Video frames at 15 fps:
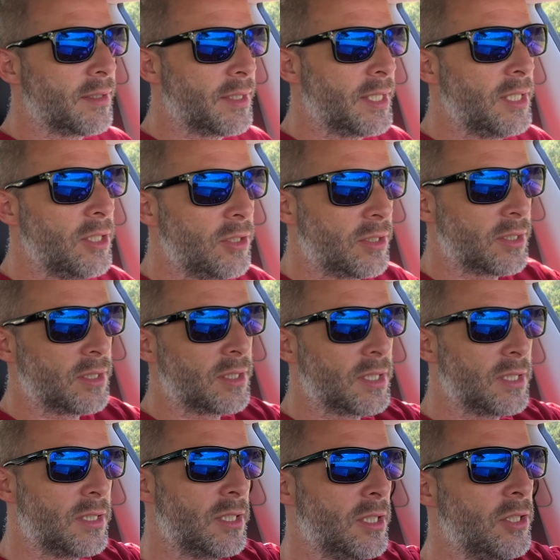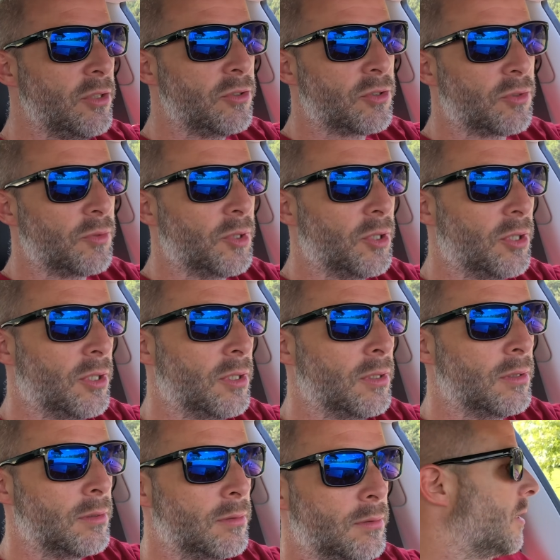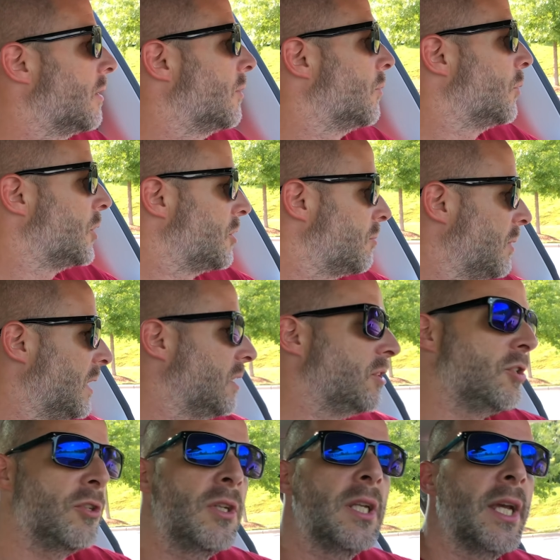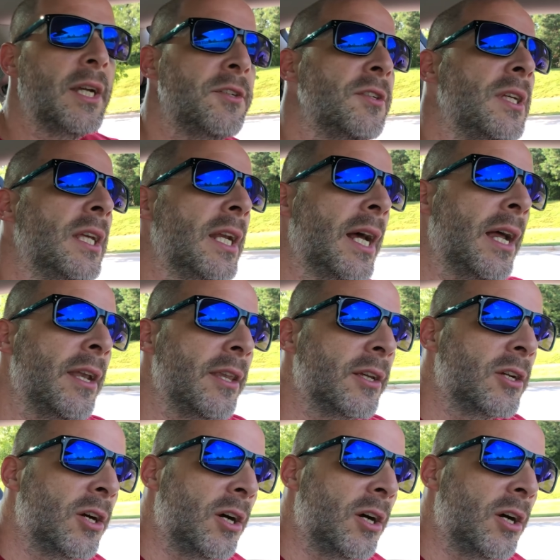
then you can continue to roll, which means you can actually get out of the